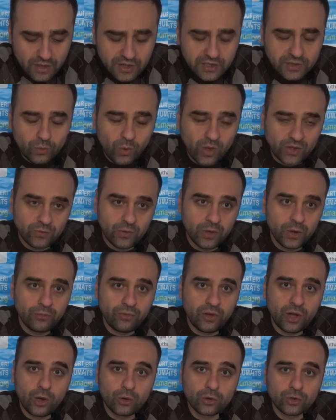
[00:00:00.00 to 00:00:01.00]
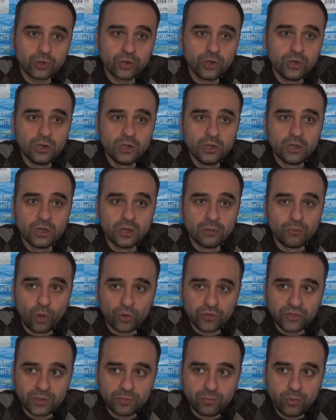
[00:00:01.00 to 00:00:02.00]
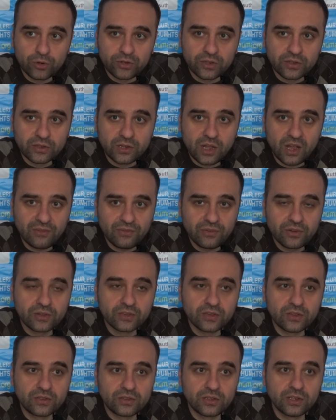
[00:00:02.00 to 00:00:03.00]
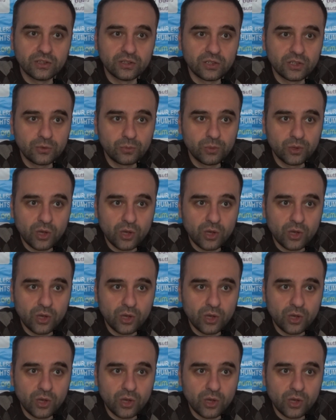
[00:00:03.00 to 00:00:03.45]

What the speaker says: It was one of our most important conferences indeed,